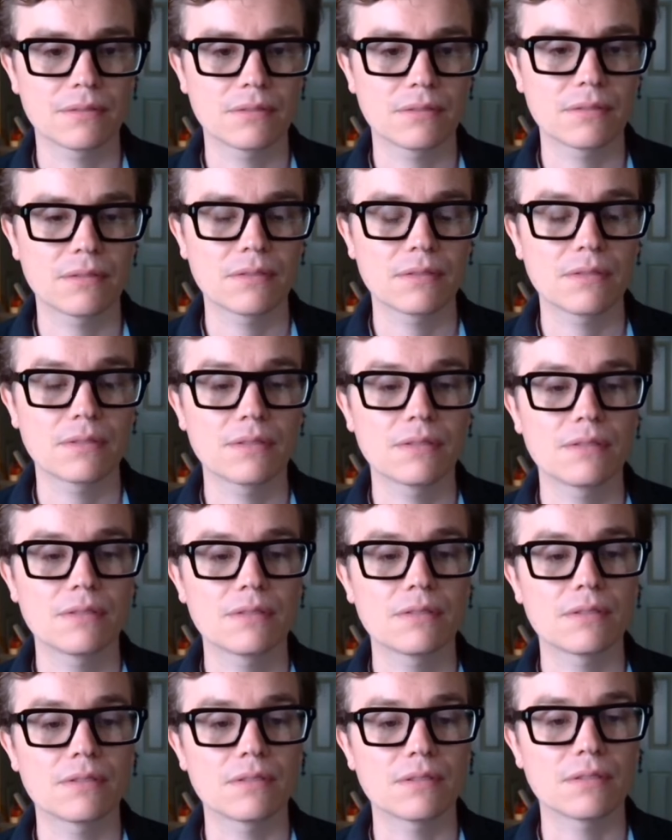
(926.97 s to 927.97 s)

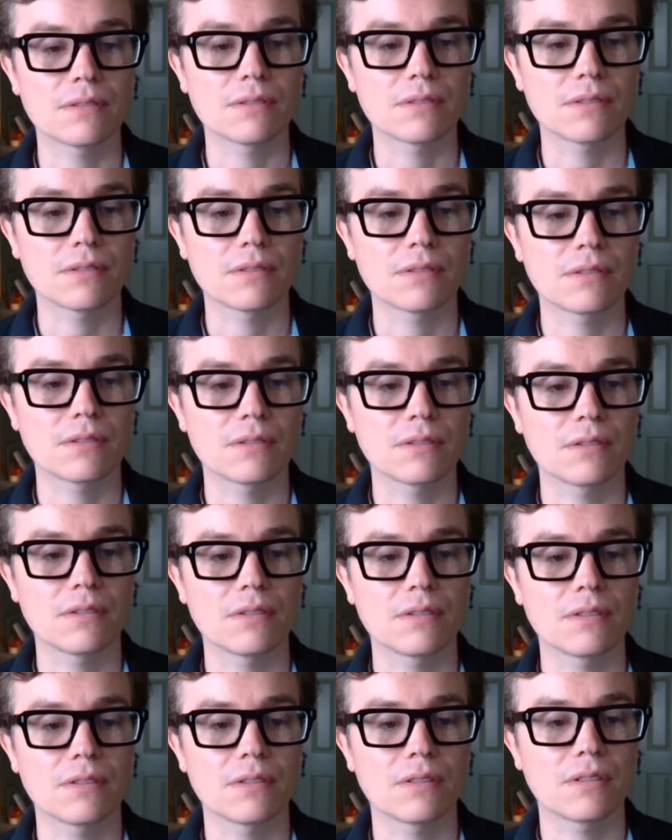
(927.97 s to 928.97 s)

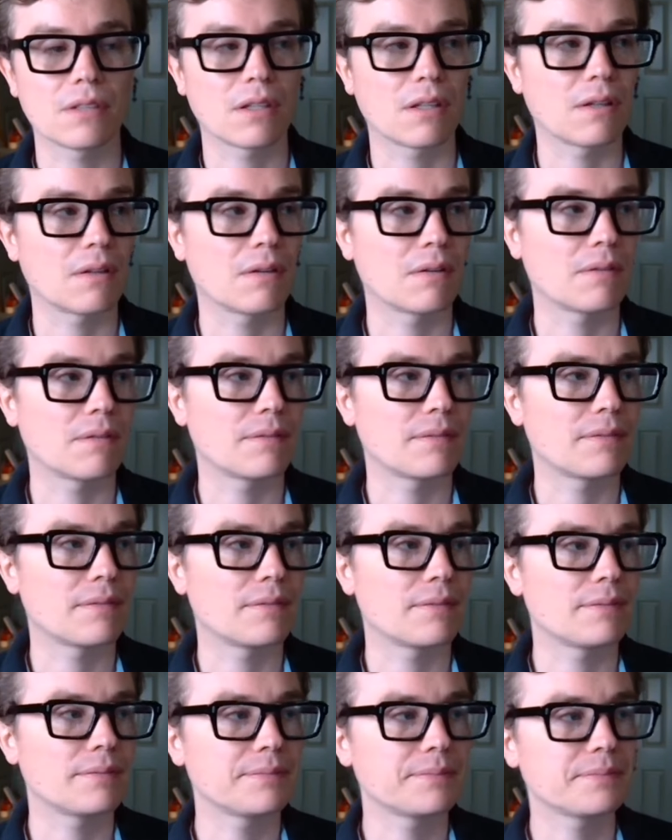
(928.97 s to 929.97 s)

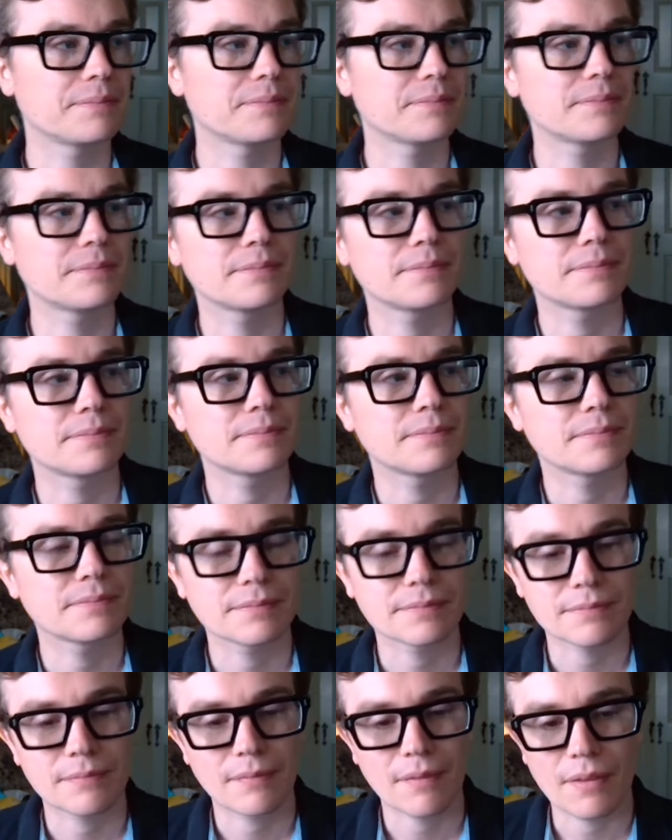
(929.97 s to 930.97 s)

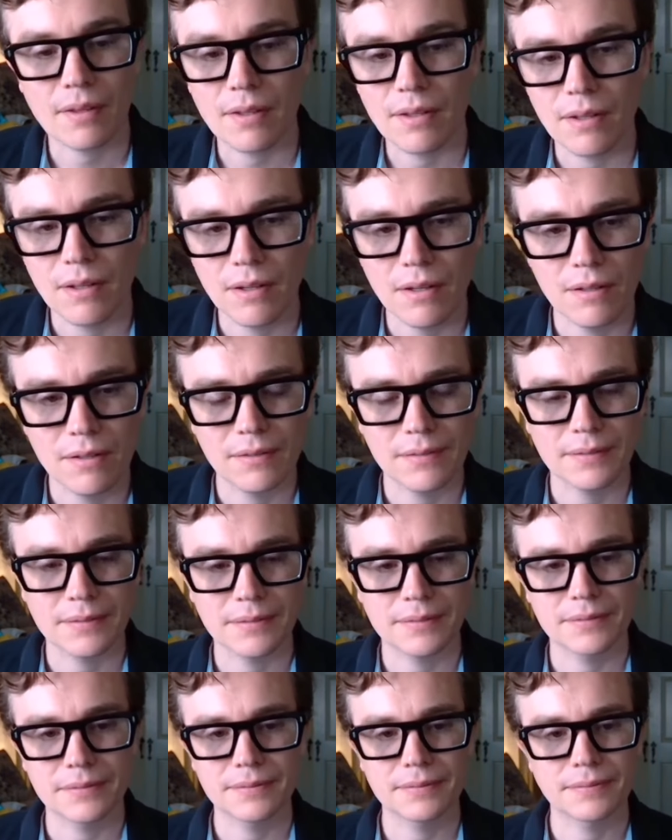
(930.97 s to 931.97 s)

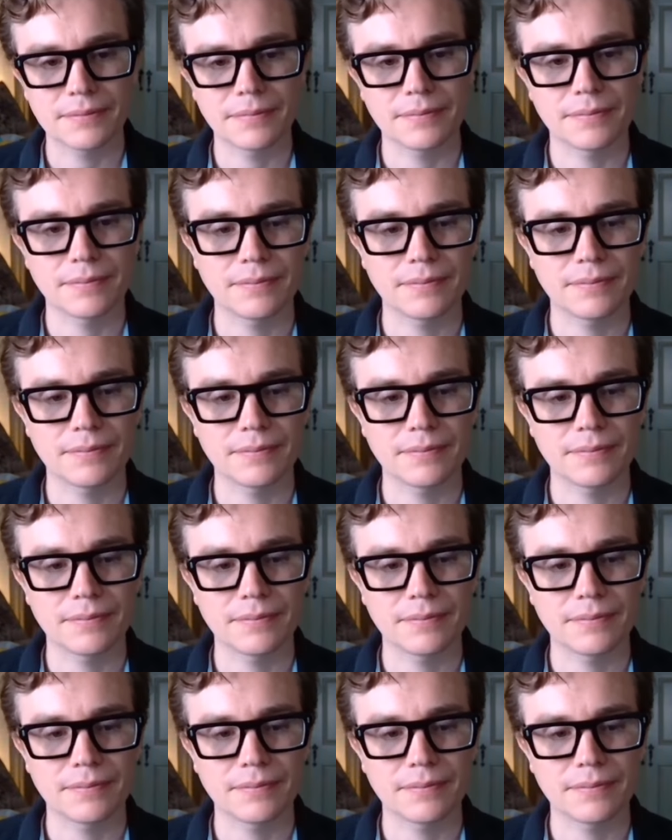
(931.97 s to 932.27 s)
The person shown says nothing.